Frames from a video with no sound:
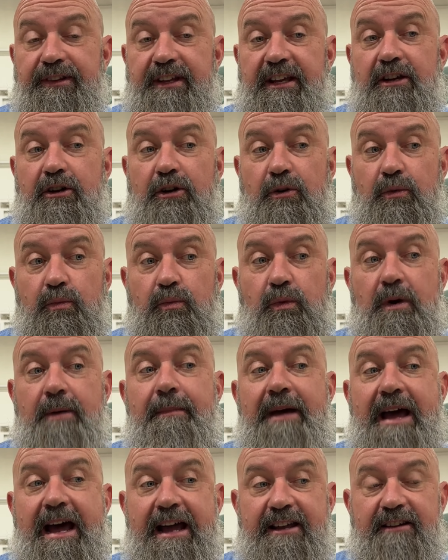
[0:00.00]
and they could have
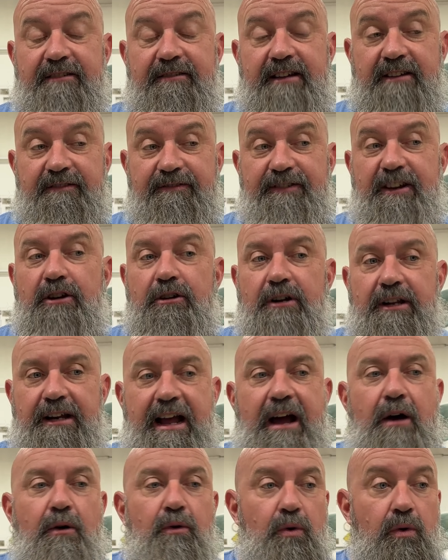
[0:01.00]
went back and figured
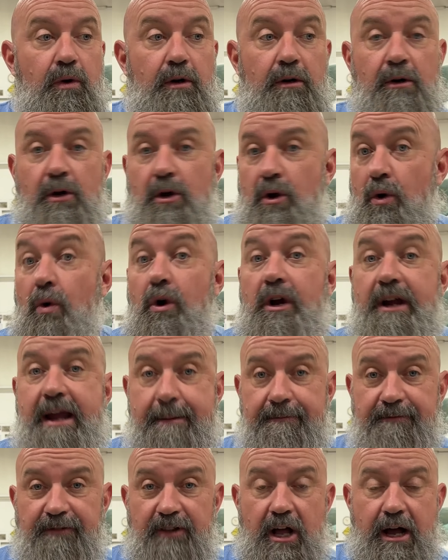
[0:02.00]
it out or
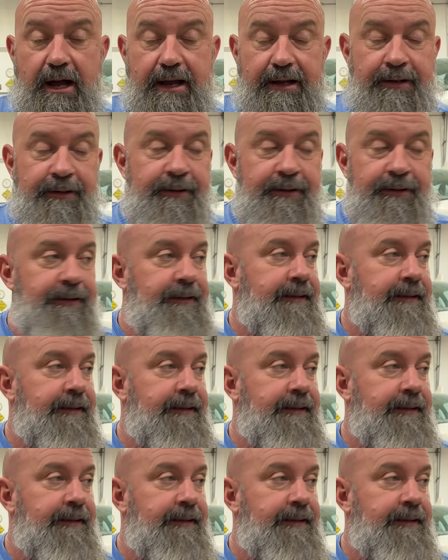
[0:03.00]
kept flying.